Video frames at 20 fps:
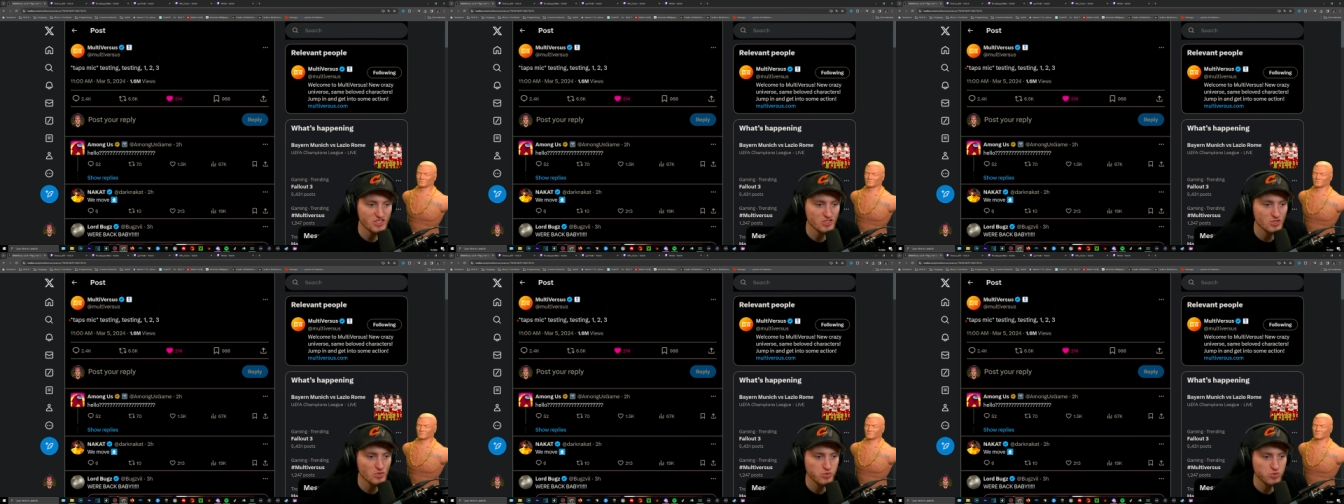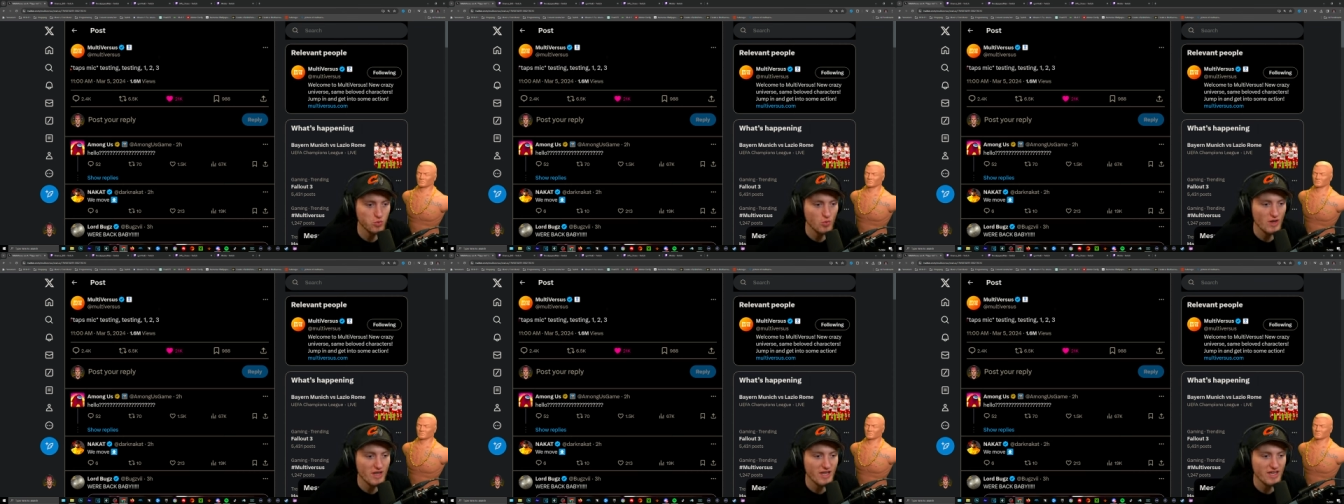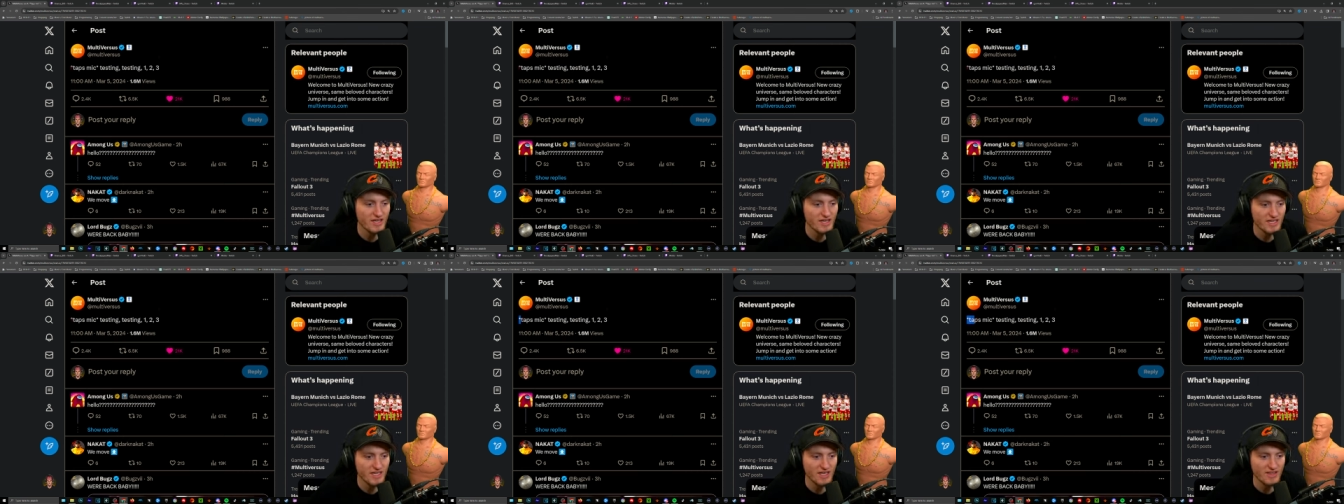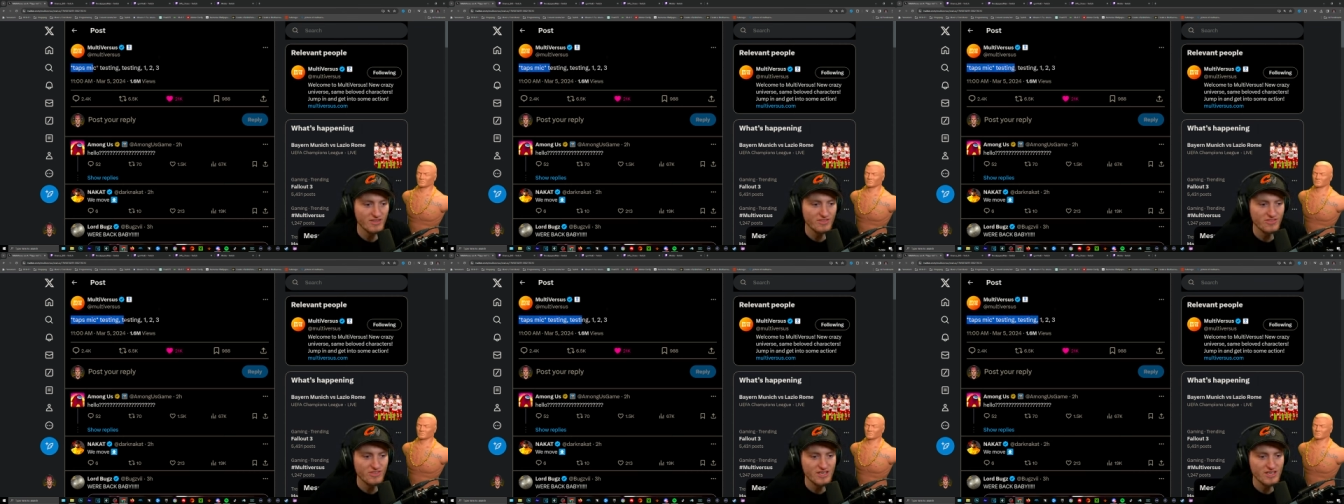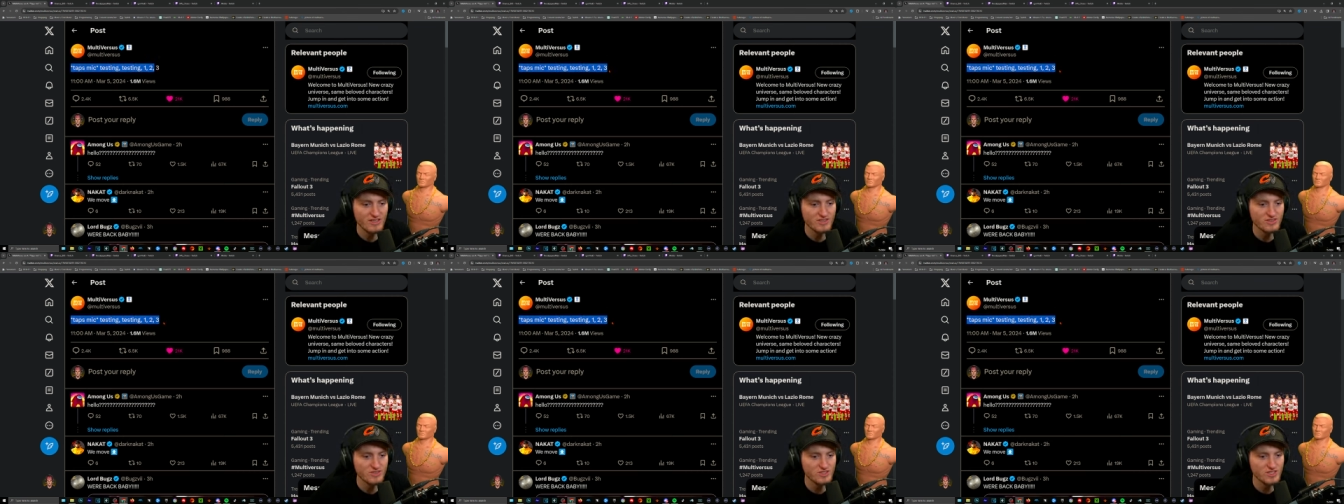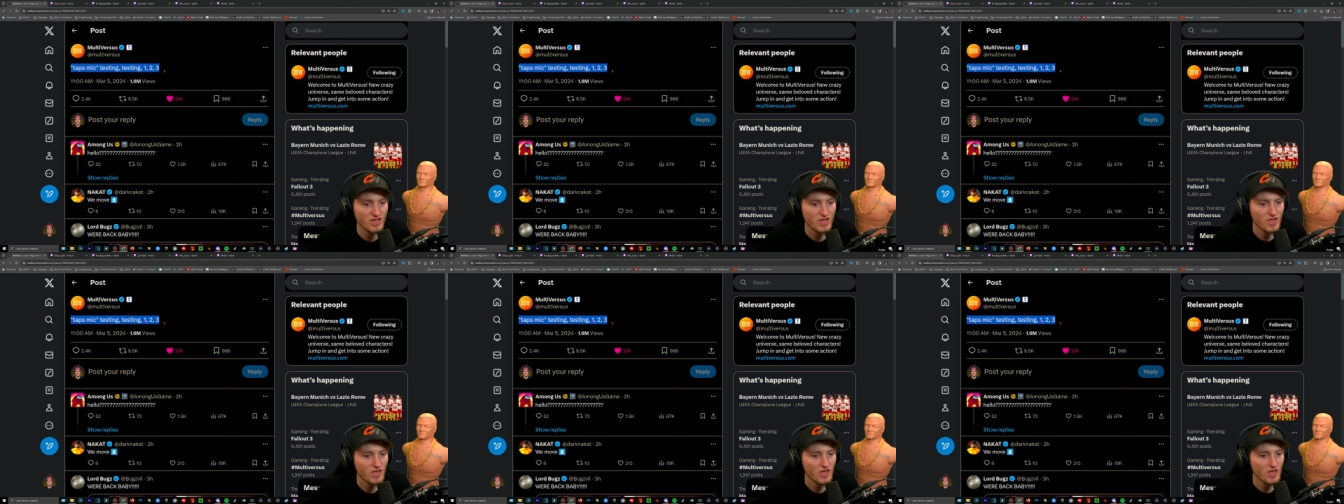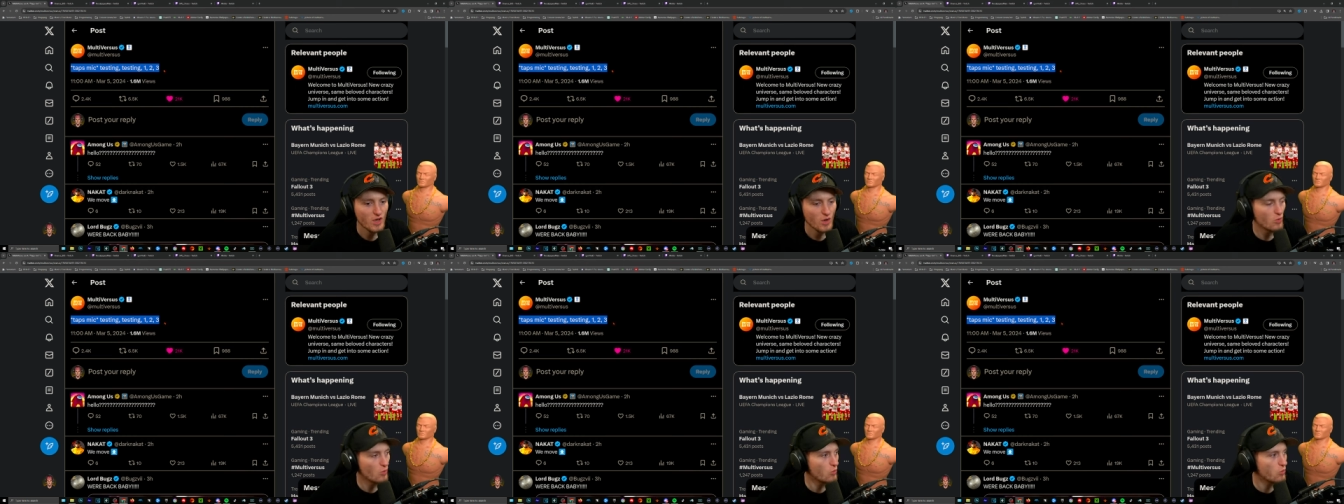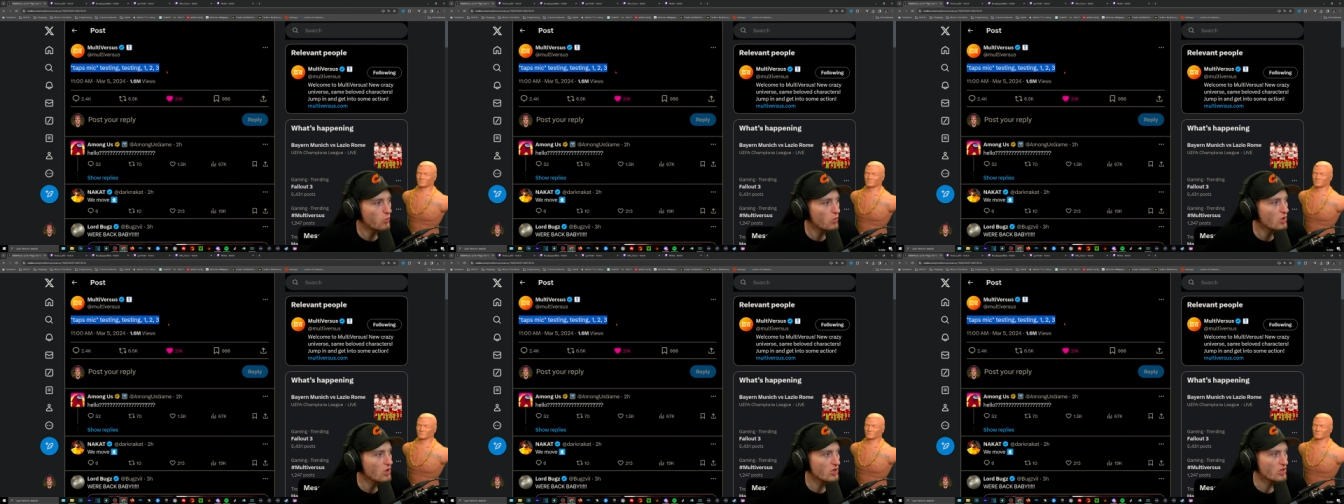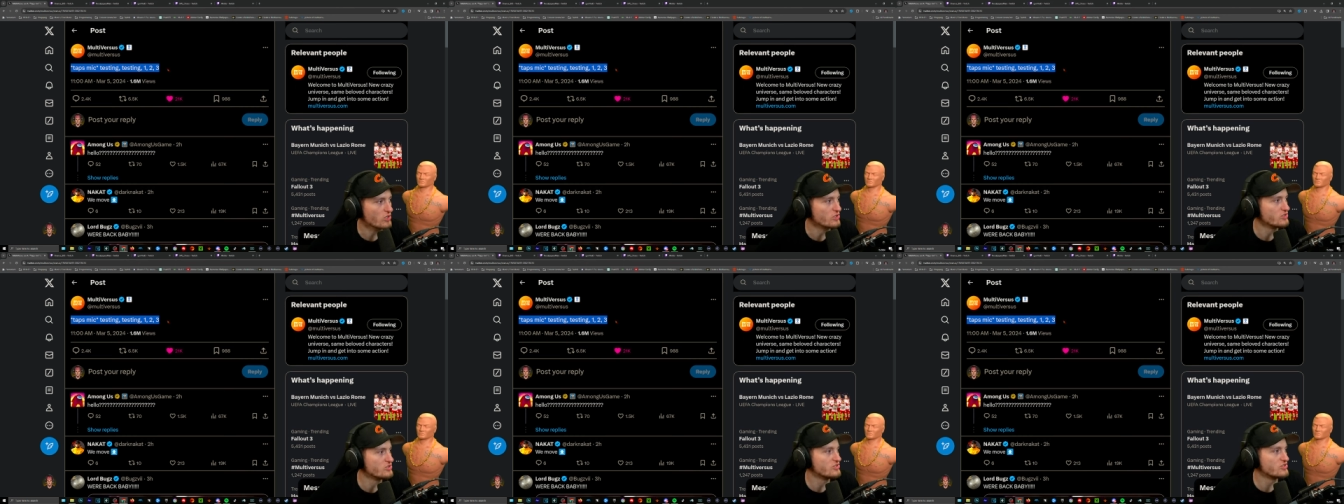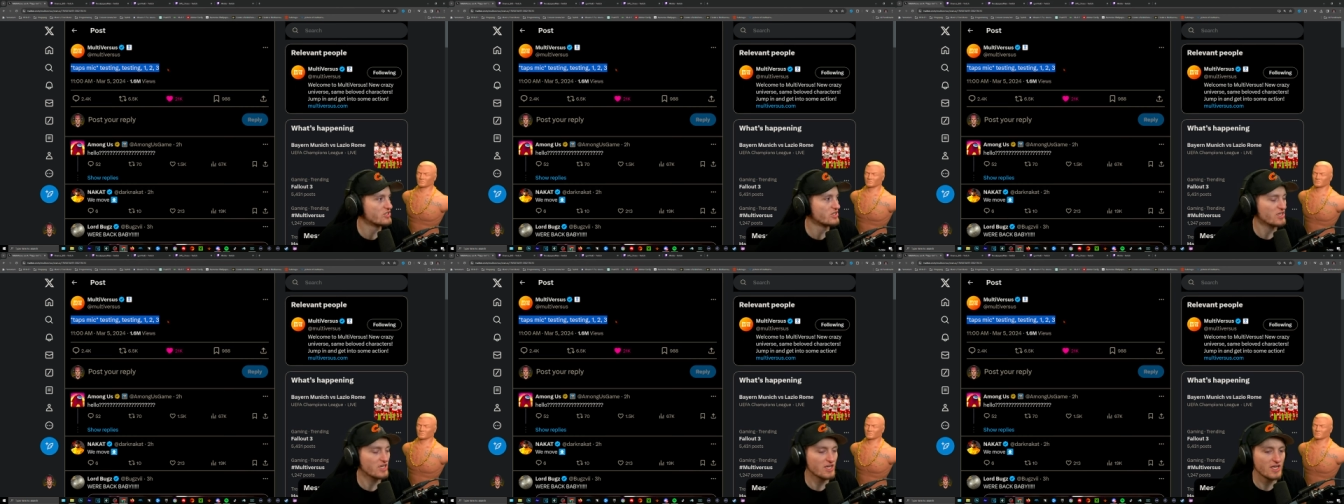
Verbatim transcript: tweeting these words.